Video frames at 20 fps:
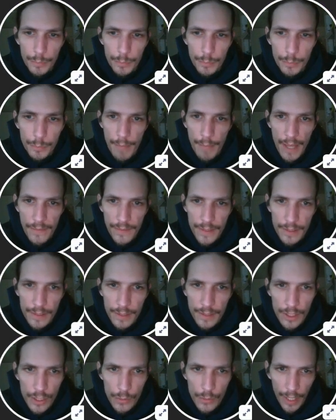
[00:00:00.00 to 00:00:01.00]
method
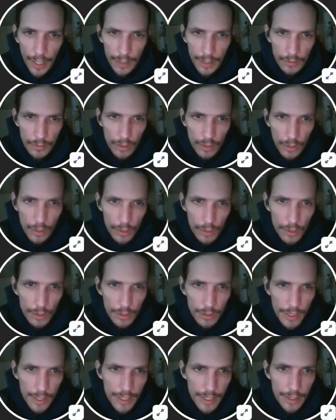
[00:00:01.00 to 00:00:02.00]
that you can
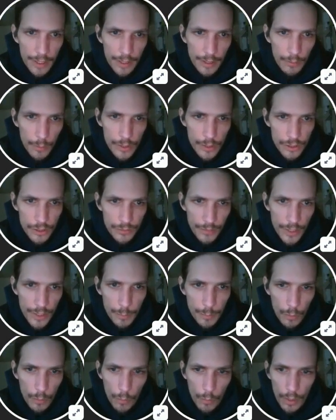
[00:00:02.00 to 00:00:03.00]
learn here, which is
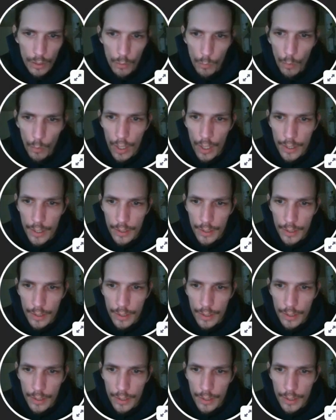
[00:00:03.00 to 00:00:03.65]
Facebook 101.